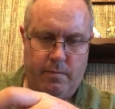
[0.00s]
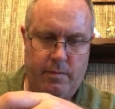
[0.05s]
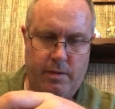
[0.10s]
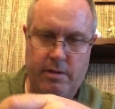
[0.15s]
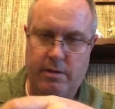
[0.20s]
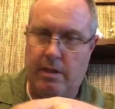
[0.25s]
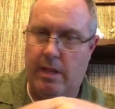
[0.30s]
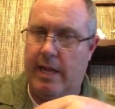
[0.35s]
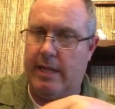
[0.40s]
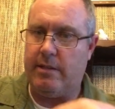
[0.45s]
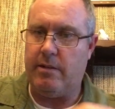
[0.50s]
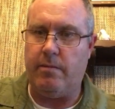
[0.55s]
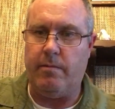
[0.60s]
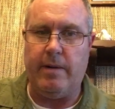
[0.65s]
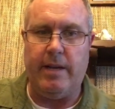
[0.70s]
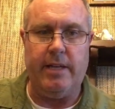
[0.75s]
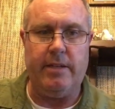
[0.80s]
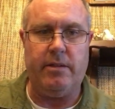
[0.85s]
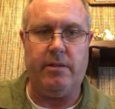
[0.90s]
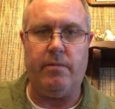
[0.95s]
There's lots of
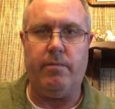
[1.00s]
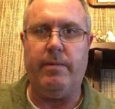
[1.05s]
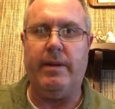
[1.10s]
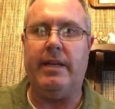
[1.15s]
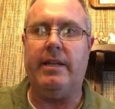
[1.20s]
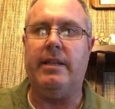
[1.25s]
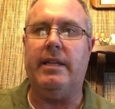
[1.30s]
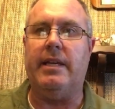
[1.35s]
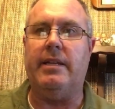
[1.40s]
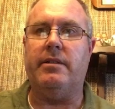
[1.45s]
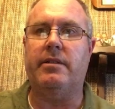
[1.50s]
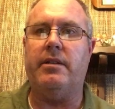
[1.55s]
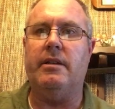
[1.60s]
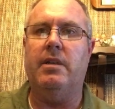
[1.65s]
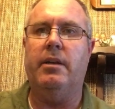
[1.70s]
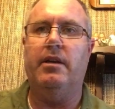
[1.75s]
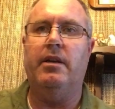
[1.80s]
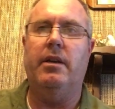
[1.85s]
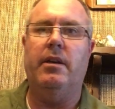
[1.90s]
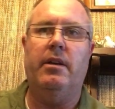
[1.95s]
ways to rig these,
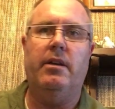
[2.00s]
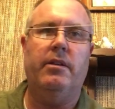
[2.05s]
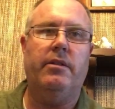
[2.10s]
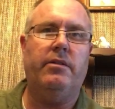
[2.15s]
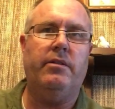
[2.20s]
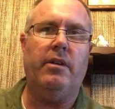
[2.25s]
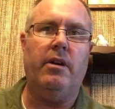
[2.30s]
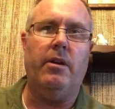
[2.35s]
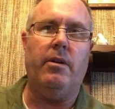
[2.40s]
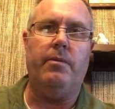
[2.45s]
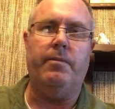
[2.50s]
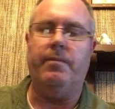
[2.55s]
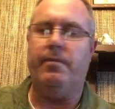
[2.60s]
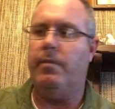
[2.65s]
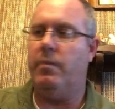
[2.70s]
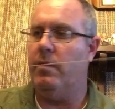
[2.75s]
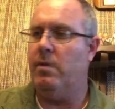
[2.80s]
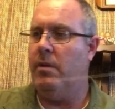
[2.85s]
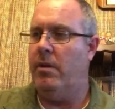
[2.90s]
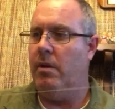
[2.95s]
so
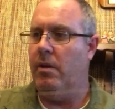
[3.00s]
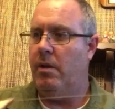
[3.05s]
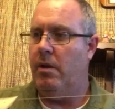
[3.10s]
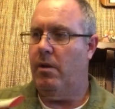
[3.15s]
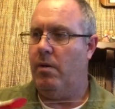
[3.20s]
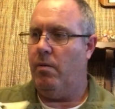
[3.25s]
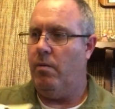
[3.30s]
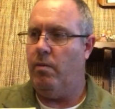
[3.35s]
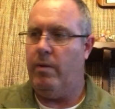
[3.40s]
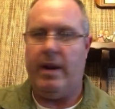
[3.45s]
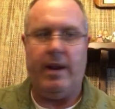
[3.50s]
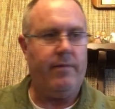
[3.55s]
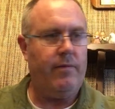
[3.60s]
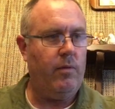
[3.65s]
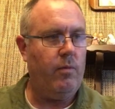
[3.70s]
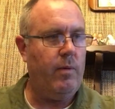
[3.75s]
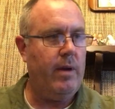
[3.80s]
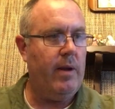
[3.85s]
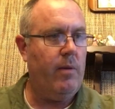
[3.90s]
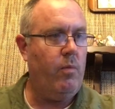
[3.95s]
whatever
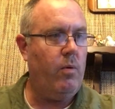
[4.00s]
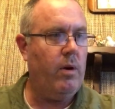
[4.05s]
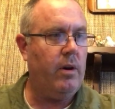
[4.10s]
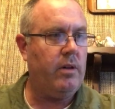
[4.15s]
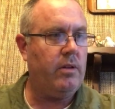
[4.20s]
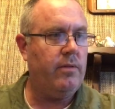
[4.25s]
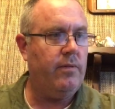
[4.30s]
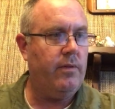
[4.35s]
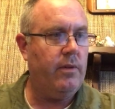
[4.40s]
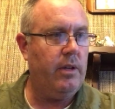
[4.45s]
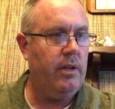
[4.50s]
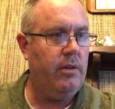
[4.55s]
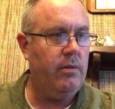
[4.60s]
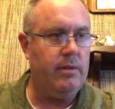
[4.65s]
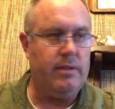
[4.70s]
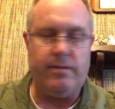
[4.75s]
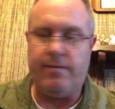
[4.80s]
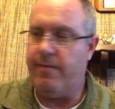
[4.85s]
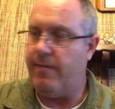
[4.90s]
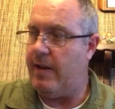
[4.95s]
way works for you
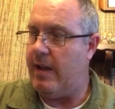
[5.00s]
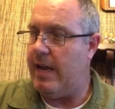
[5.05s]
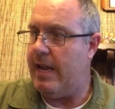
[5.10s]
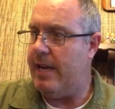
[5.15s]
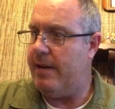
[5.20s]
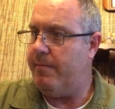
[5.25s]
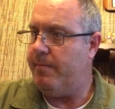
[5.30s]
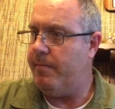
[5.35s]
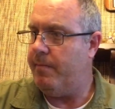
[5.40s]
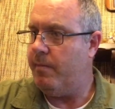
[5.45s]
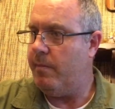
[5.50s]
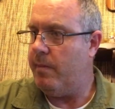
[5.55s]
is fine.